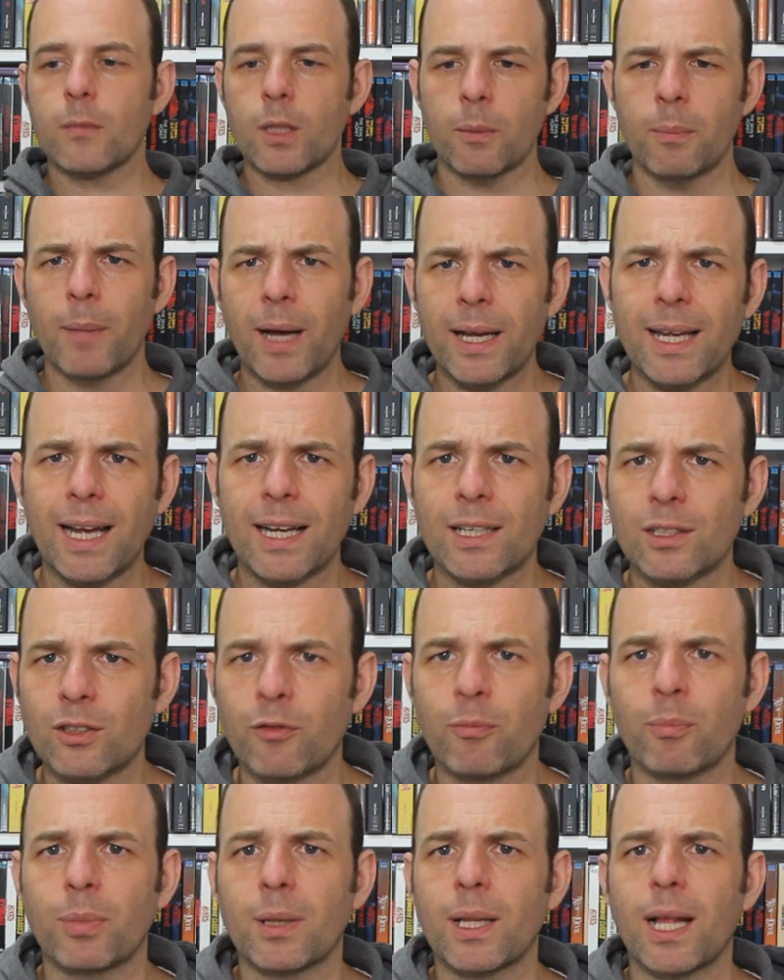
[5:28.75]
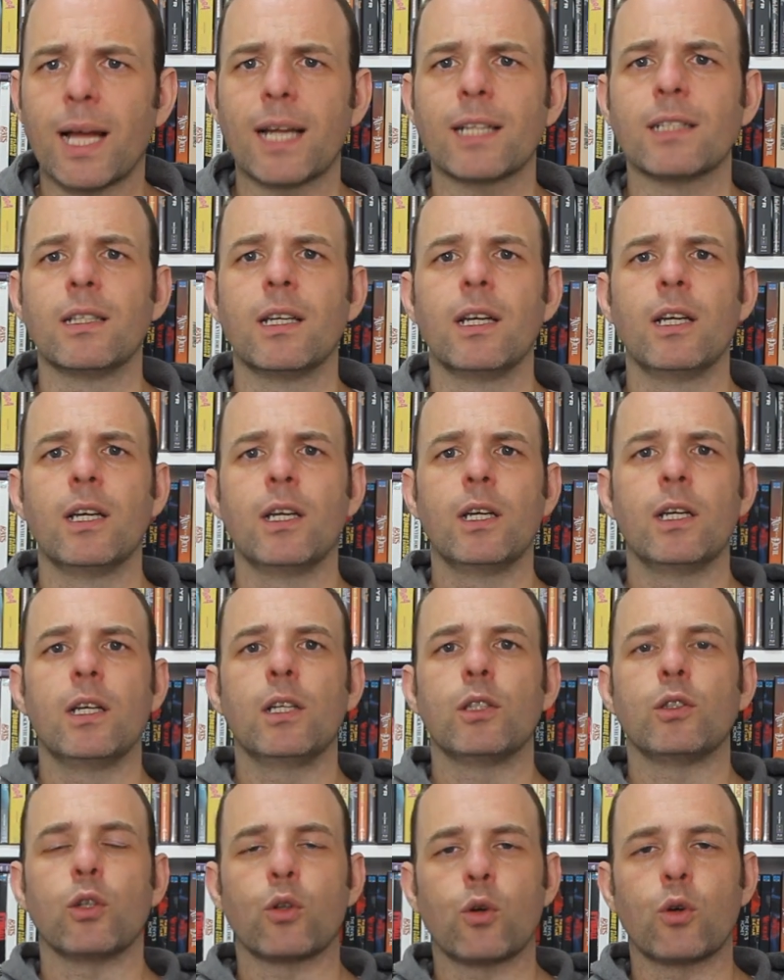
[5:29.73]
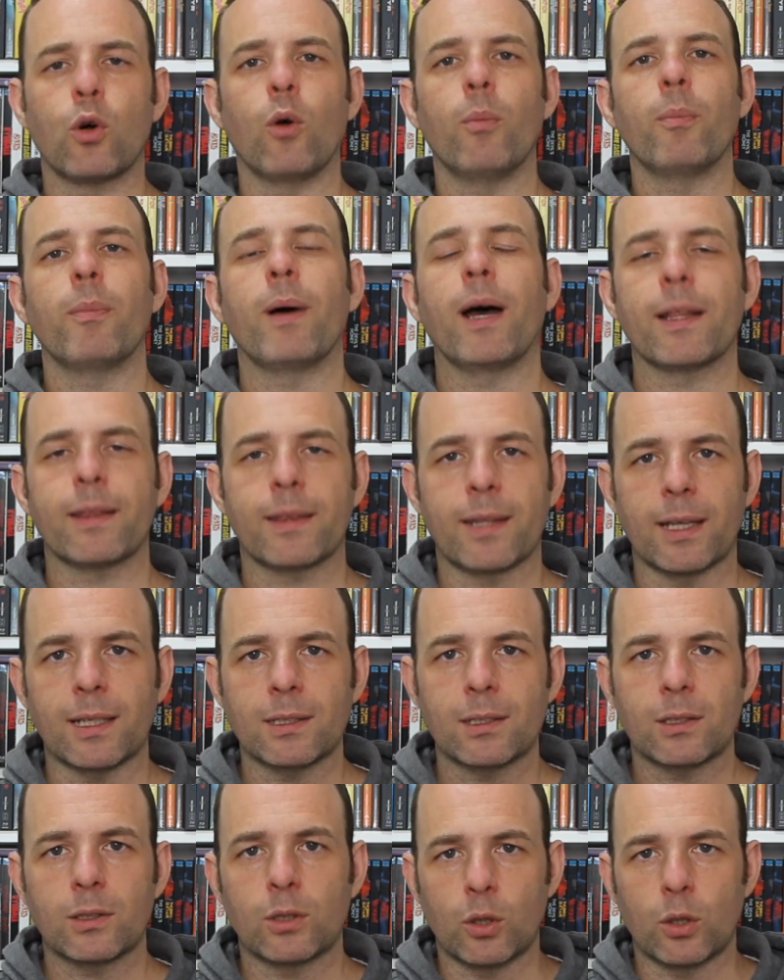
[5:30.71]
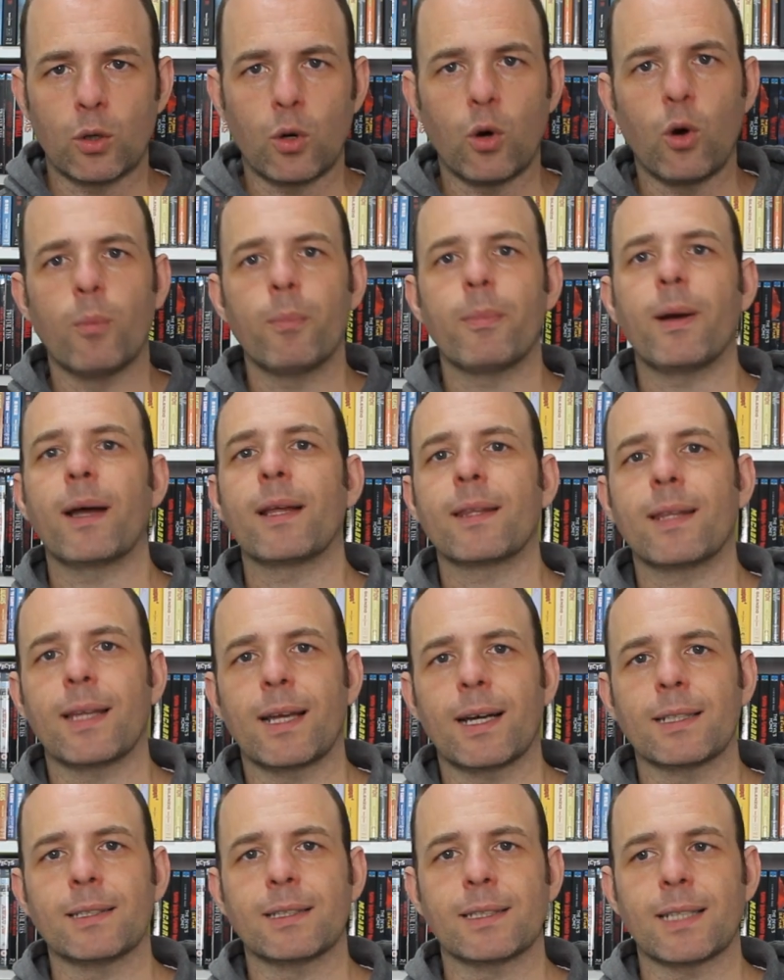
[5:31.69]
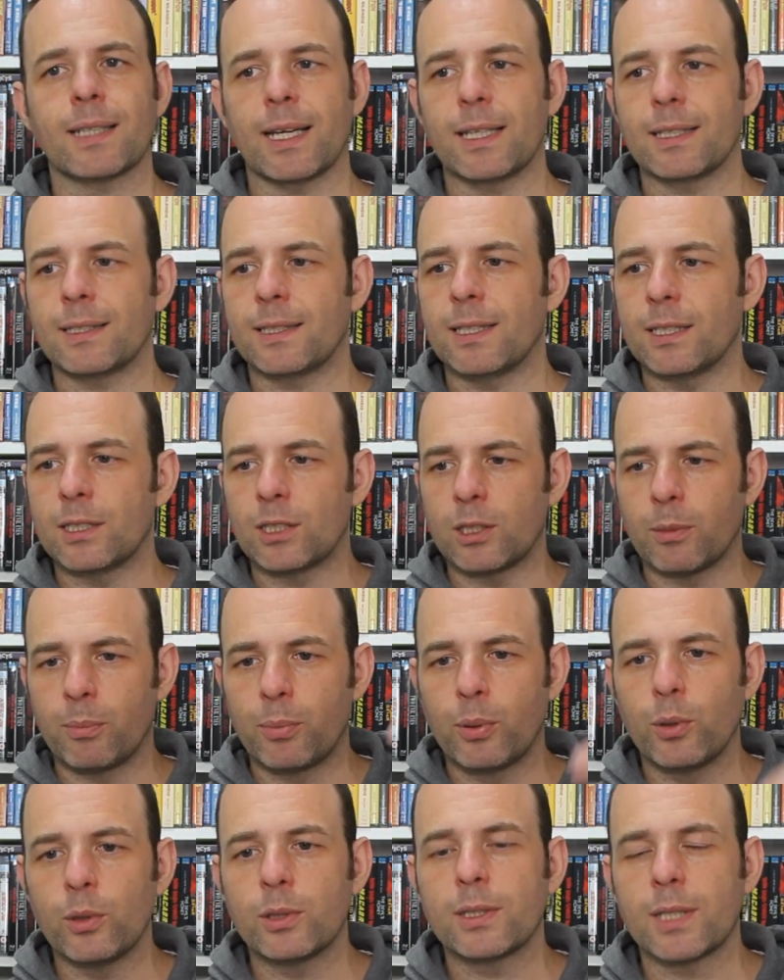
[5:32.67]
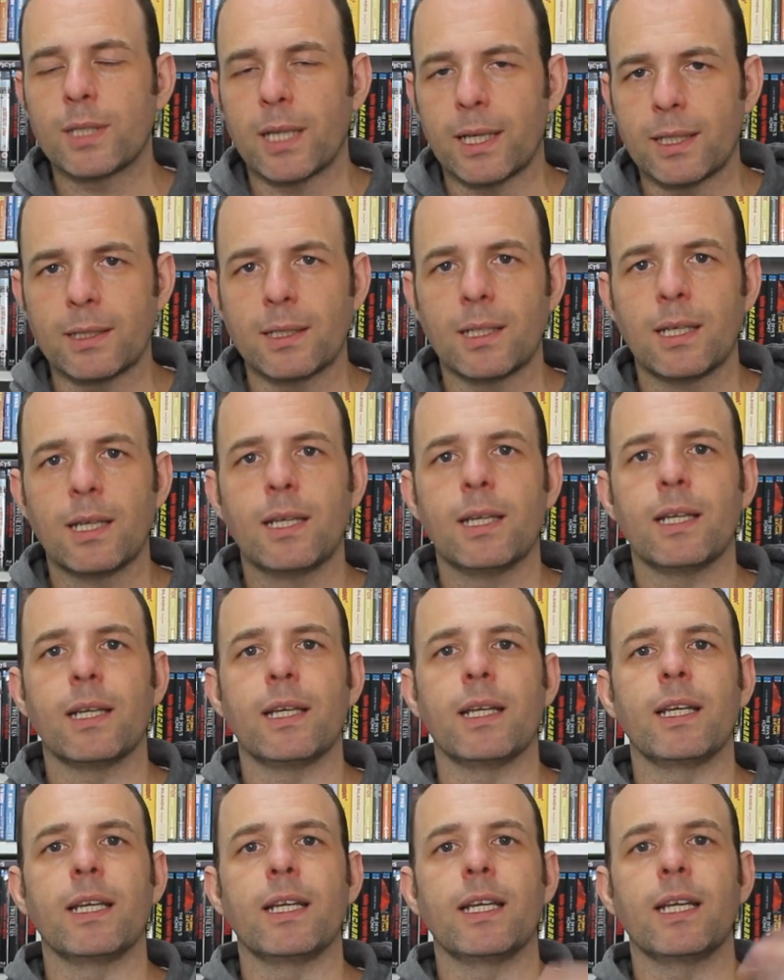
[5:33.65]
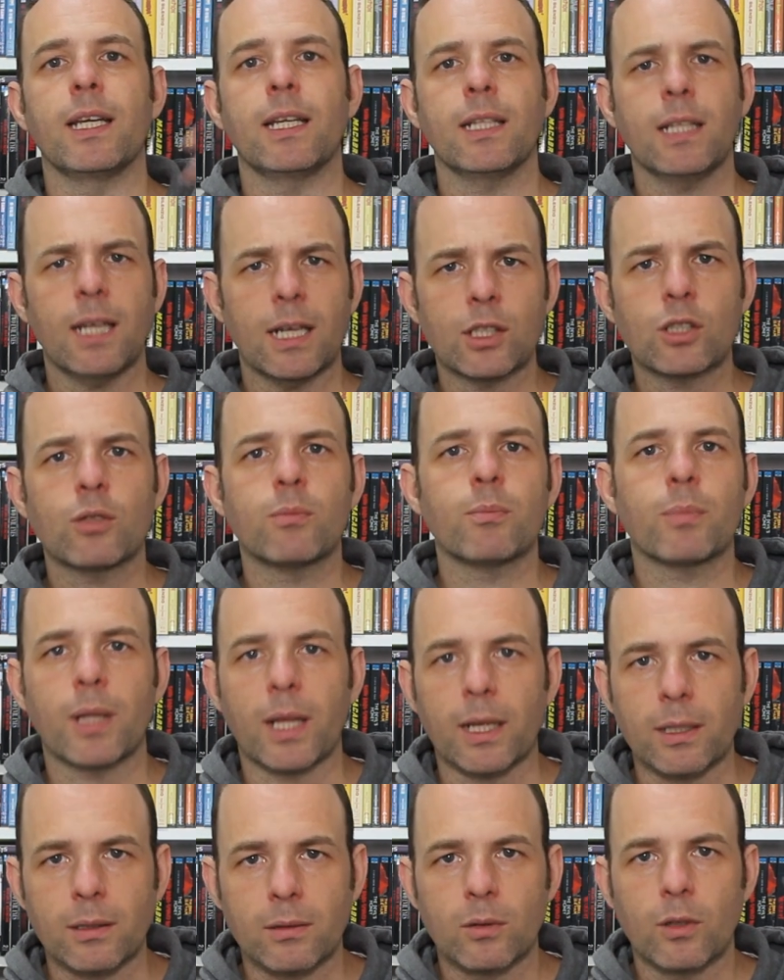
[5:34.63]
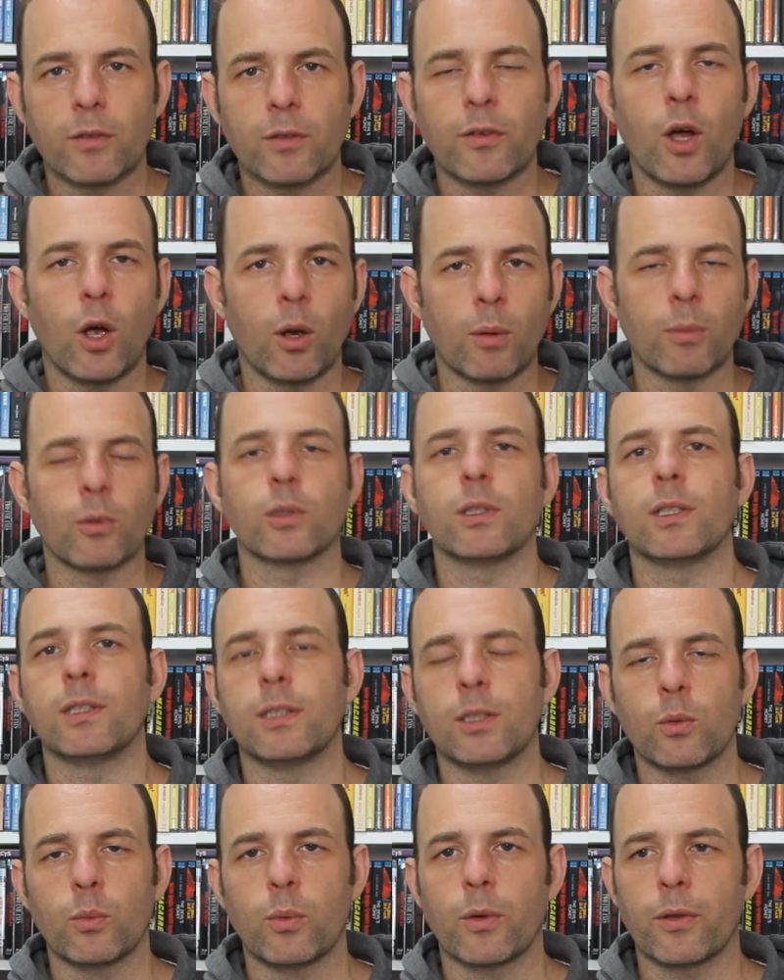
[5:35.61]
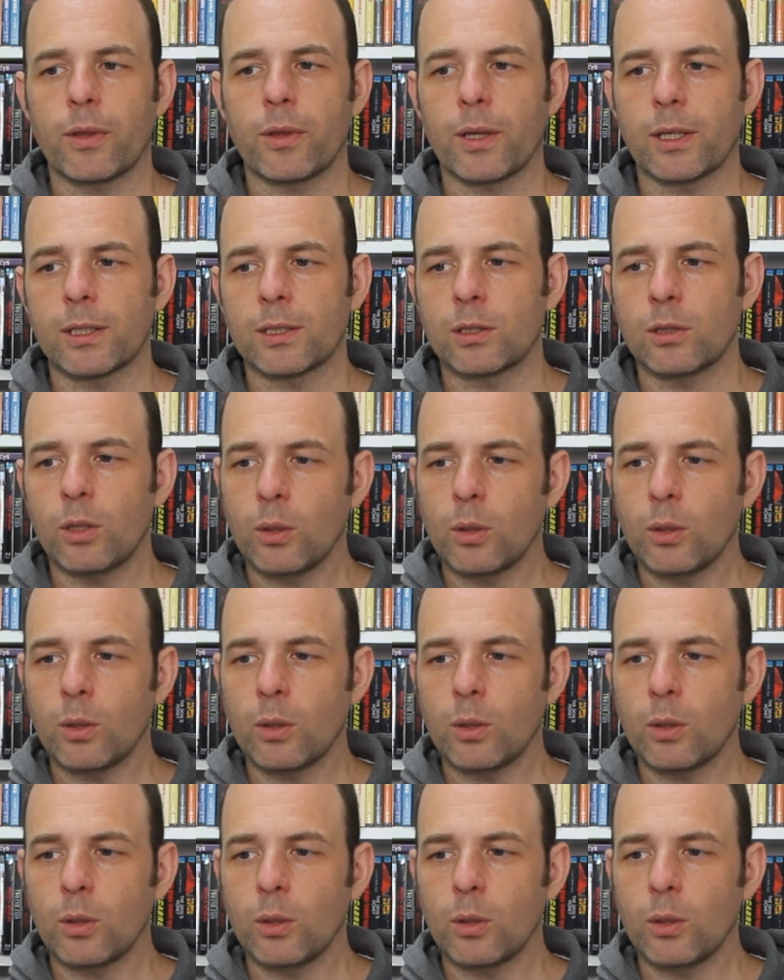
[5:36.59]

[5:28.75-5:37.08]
my active plan to combat this, to combat the anxiety, is to put in a, eh, an action plan of how I'm going to deal with this.